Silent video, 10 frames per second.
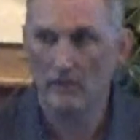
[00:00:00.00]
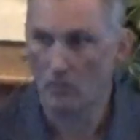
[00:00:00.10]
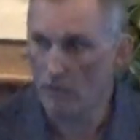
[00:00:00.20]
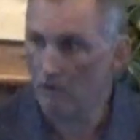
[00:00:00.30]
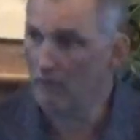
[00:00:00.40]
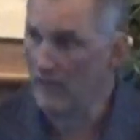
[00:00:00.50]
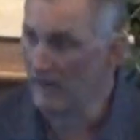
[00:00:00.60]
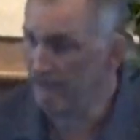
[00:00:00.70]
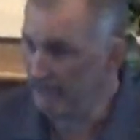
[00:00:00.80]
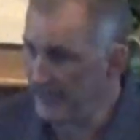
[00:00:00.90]
And the wrong
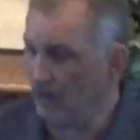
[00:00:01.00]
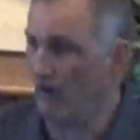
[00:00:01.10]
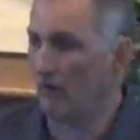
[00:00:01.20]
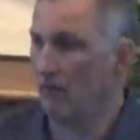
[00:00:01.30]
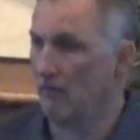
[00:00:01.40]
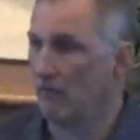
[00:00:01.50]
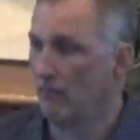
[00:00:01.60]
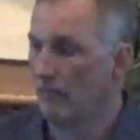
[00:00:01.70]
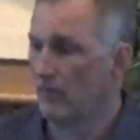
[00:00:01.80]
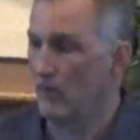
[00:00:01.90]
kind of fear,
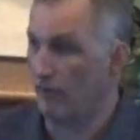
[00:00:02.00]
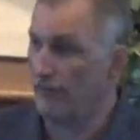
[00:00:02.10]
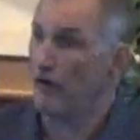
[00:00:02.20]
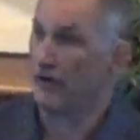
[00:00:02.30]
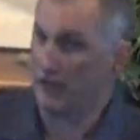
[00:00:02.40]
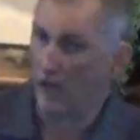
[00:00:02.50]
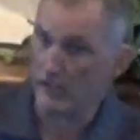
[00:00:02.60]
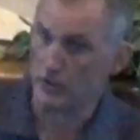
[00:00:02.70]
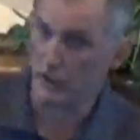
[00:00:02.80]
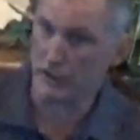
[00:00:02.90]
you know, fearing
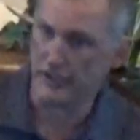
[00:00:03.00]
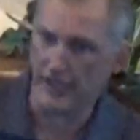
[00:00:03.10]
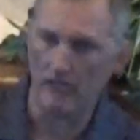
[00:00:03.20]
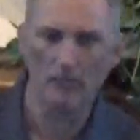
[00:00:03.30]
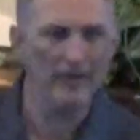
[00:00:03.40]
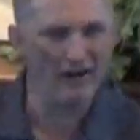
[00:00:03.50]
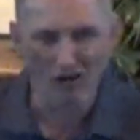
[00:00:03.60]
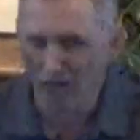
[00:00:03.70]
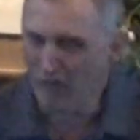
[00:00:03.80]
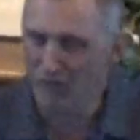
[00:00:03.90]
God's a good thing, but
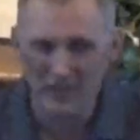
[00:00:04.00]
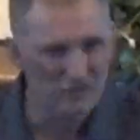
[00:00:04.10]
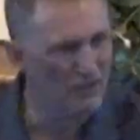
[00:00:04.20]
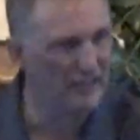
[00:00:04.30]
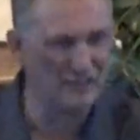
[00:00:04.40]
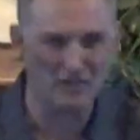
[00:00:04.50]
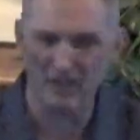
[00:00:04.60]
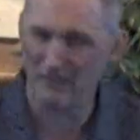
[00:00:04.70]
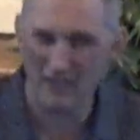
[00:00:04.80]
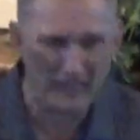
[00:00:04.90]
all the rest of that
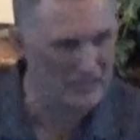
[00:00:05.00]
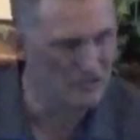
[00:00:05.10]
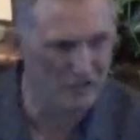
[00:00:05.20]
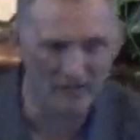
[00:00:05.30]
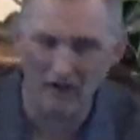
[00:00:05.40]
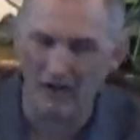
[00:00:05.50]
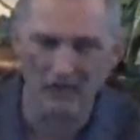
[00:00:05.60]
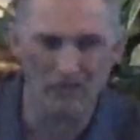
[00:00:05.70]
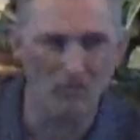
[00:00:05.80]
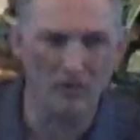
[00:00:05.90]
stuff, it's
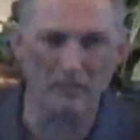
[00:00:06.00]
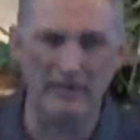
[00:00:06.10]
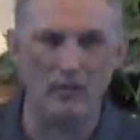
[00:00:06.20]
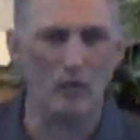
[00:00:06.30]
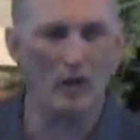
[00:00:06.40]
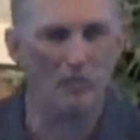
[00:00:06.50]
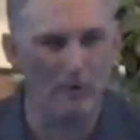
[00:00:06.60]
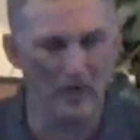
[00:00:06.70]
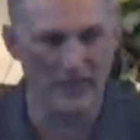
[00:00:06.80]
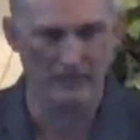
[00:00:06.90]
not going to be well
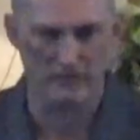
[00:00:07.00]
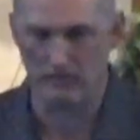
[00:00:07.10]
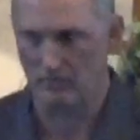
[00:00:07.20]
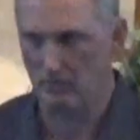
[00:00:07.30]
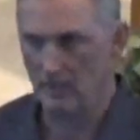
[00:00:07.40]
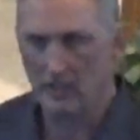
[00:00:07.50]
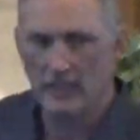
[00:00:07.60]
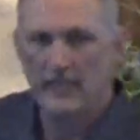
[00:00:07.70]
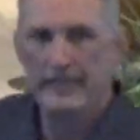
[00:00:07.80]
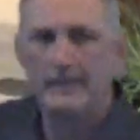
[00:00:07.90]
placed.
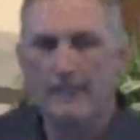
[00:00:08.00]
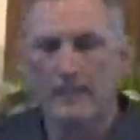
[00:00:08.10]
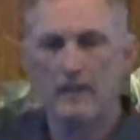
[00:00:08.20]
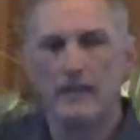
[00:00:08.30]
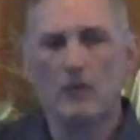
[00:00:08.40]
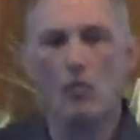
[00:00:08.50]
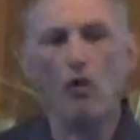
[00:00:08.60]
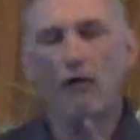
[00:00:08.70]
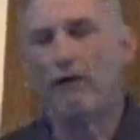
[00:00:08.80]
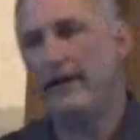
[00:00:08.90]

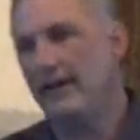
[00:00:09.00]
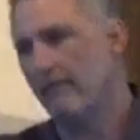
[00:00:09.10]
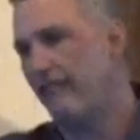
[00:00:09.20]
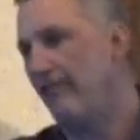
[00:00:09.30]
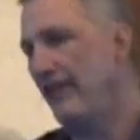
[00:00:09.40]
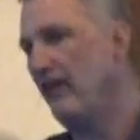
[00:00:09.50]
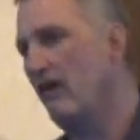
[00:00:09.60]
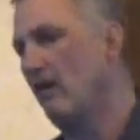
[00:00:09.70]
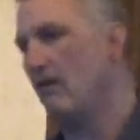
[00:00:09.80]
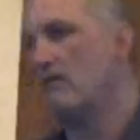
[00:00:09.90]
Worry and
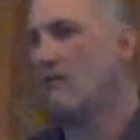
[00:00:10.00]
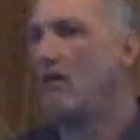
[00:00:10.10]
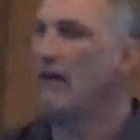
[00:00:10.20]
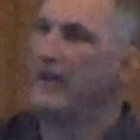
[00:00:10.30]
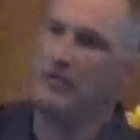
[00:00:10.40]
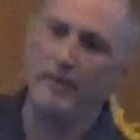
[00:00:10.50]
fear are